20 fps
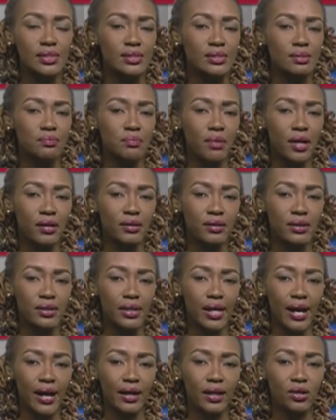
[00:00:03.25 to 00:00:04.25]
its
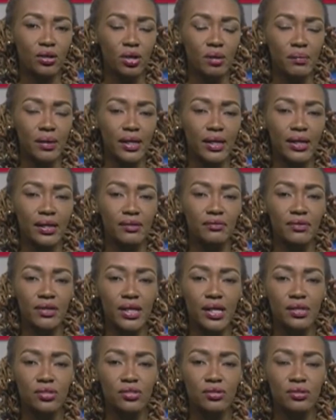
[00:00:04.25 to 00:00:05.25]
monthly economic and
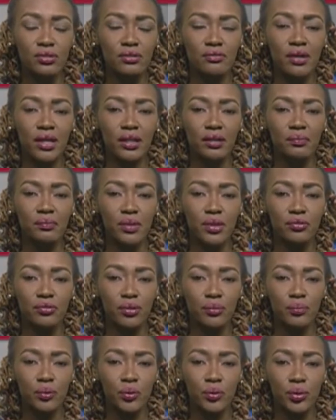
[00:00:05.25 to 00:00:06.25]
financial development
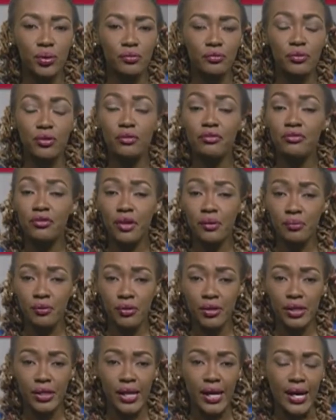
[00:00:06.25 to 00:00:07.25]
report for
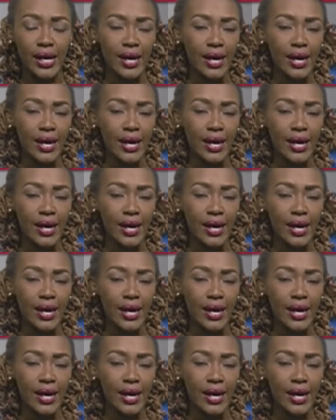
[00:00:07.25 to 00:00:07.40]
February,